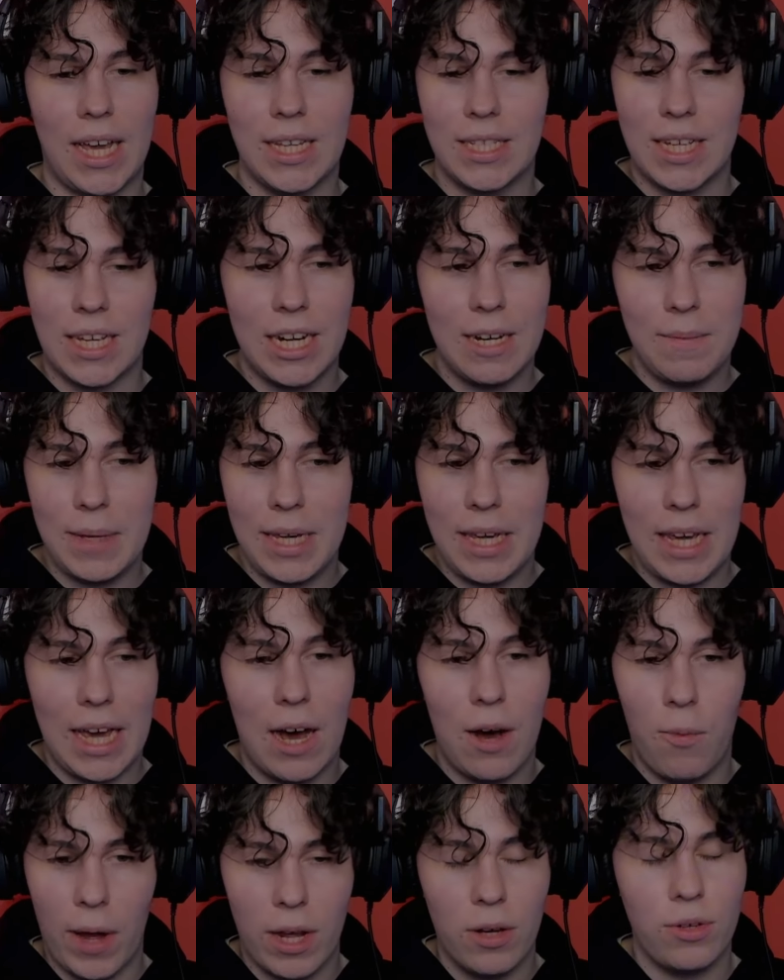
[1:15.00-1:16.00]
it's gonna be
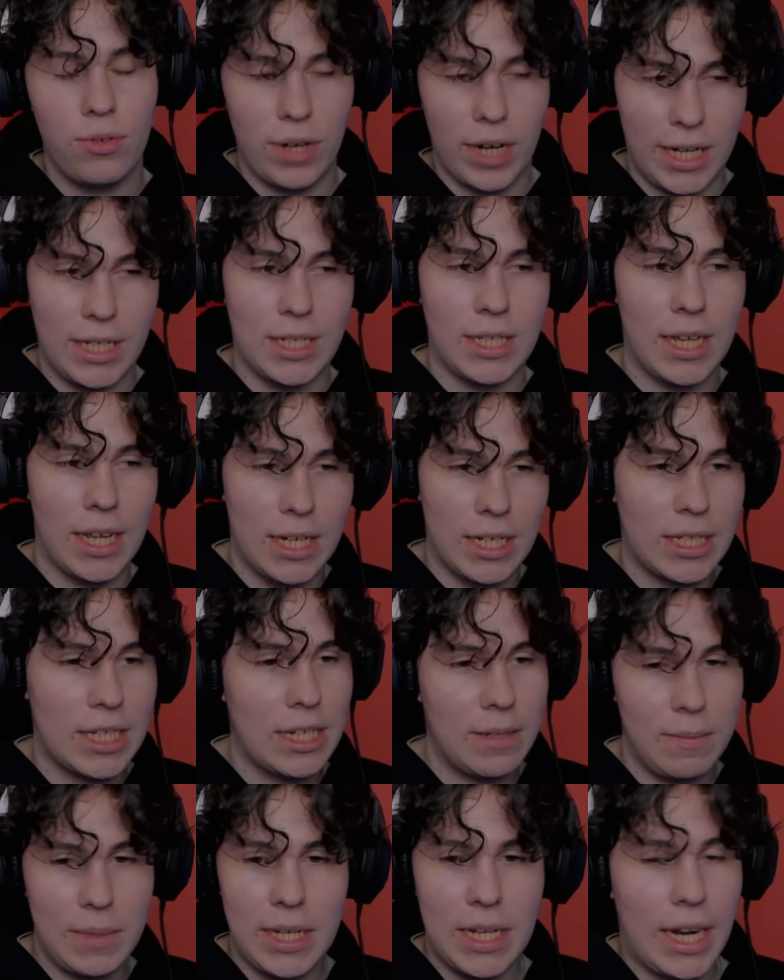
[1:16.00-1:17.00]
a wild ride and it's
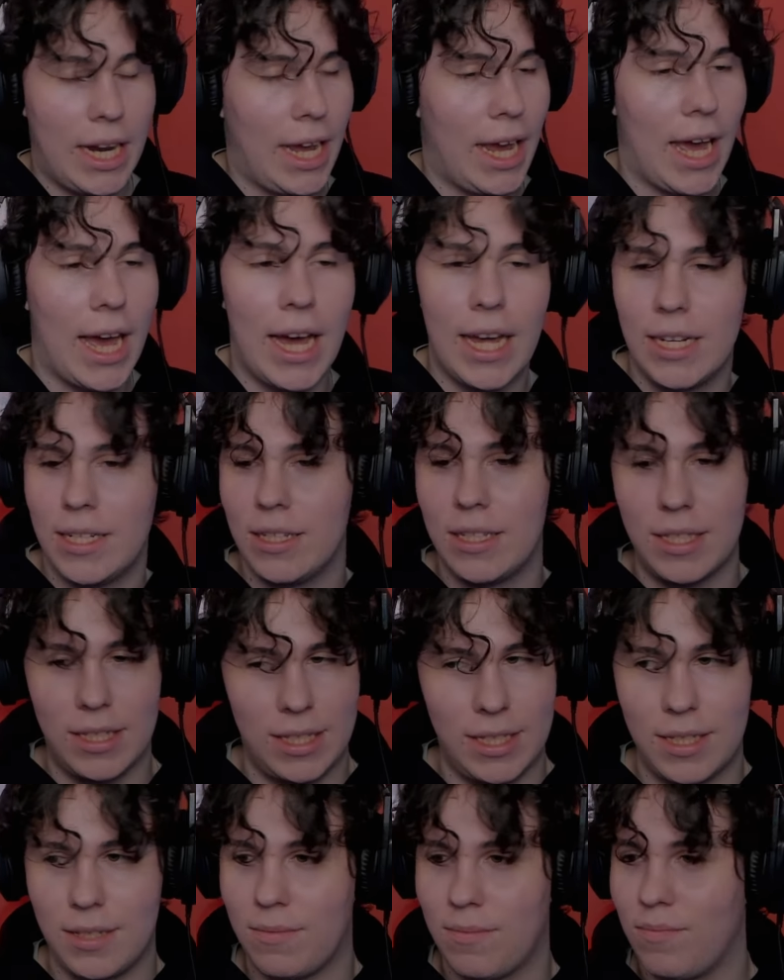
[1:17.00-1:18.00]
gonna be great.
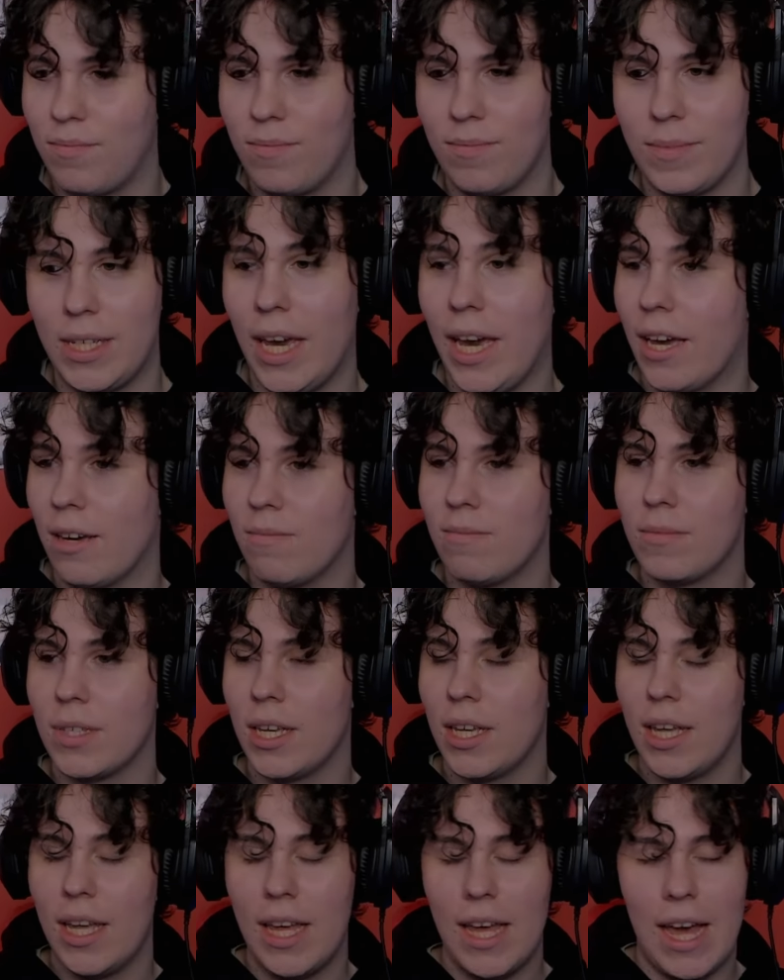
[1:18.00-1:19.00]
And yeah,
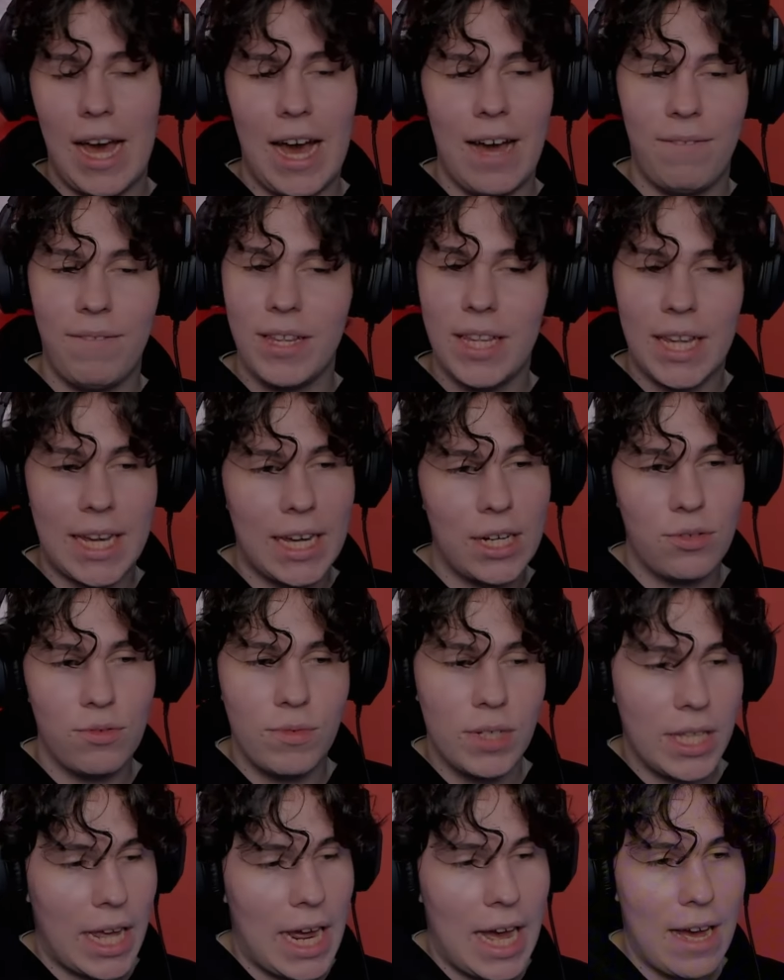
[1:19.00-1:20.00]
I feel like I
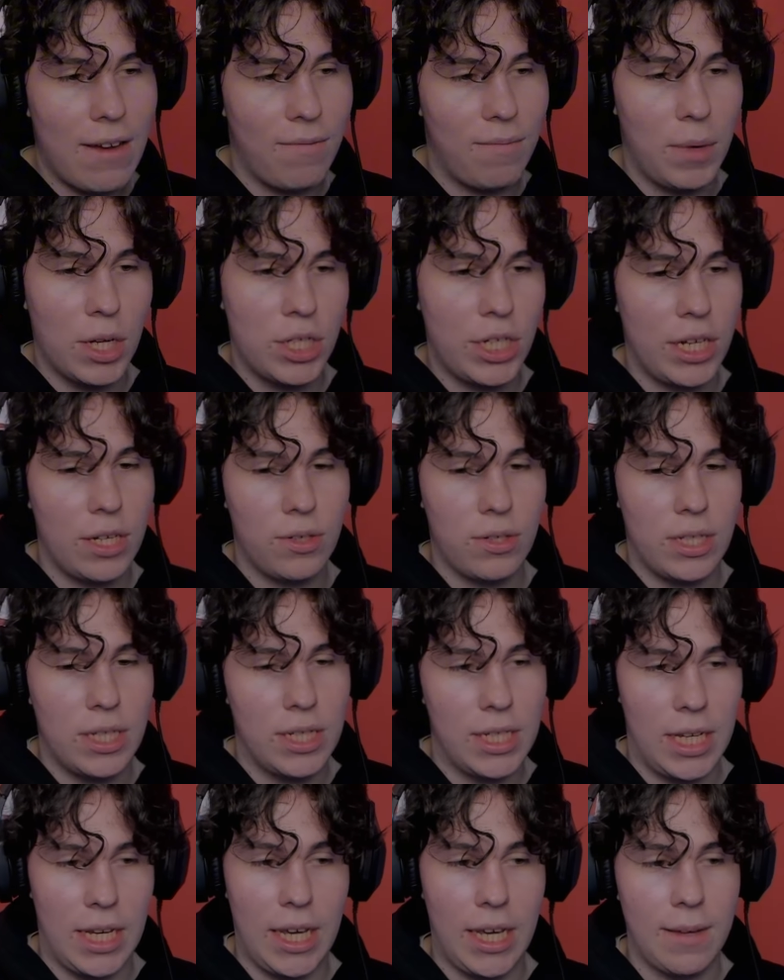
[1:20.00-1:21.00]
don't really have much else to
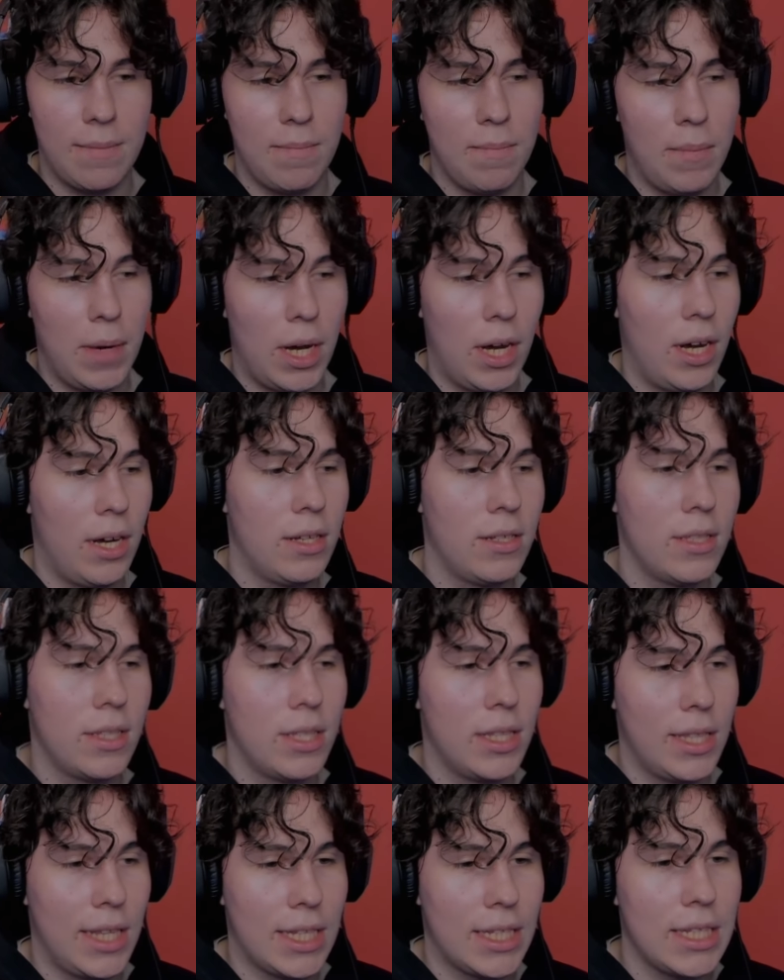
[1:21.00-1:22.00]
say, but
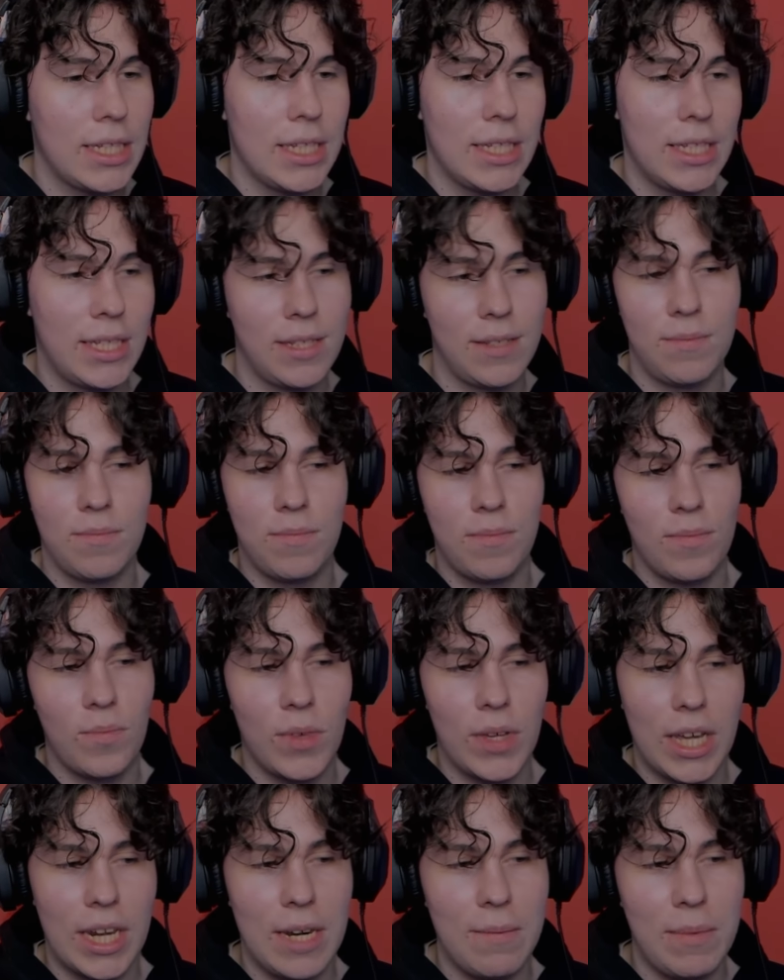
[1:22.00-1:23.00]
this is
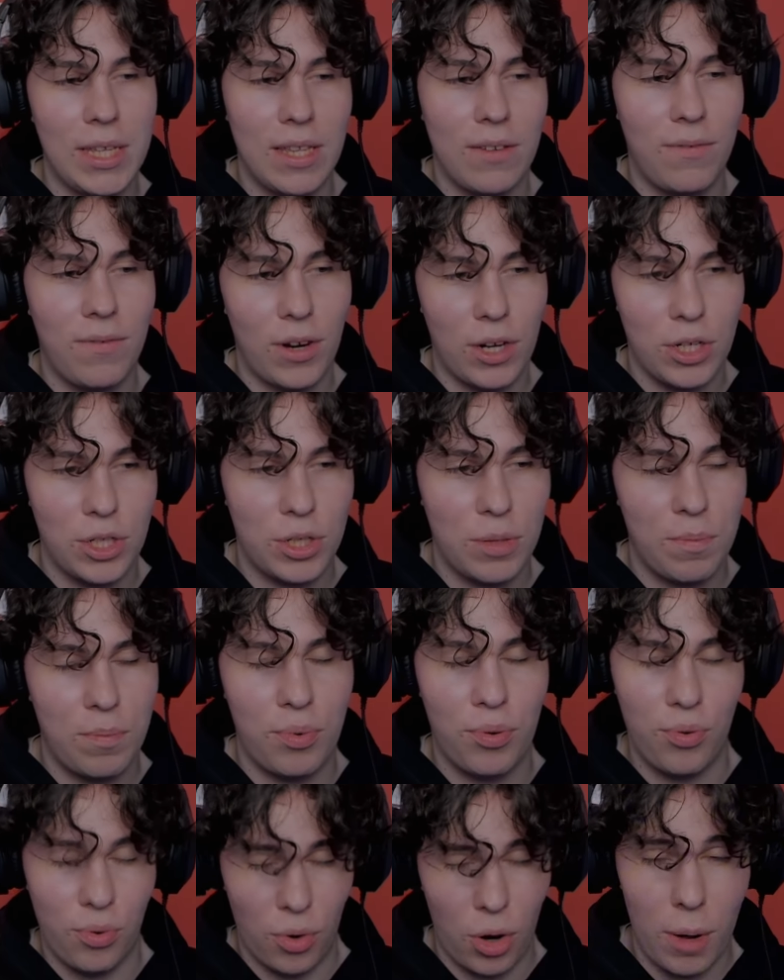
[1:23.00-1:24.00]
gonna be the first
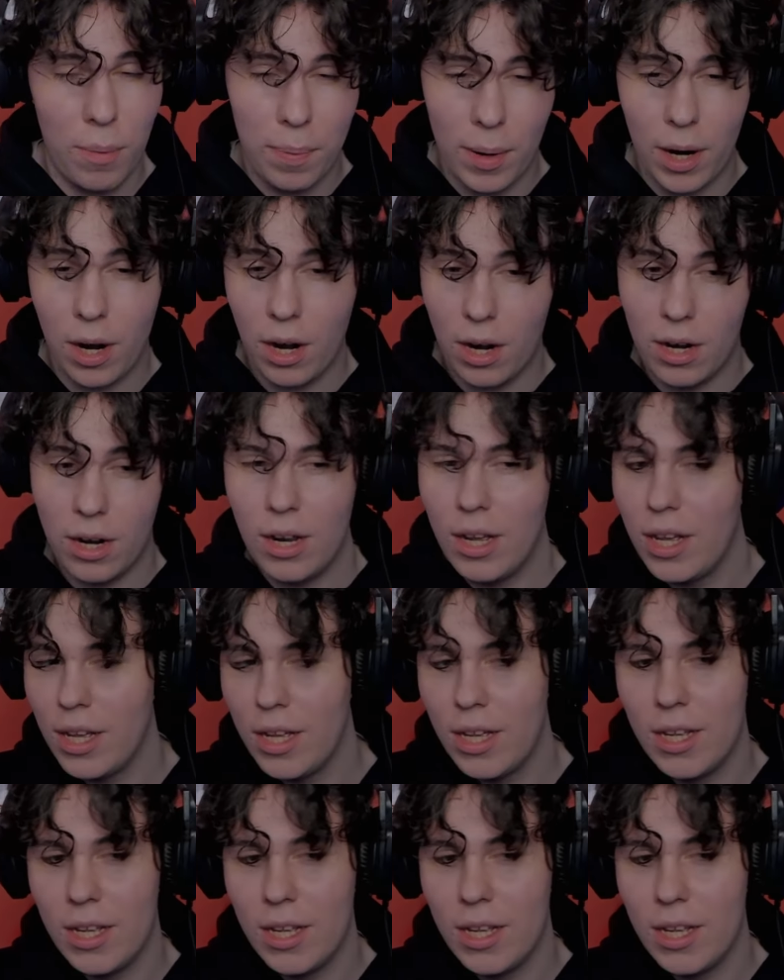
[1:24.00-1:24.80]
proper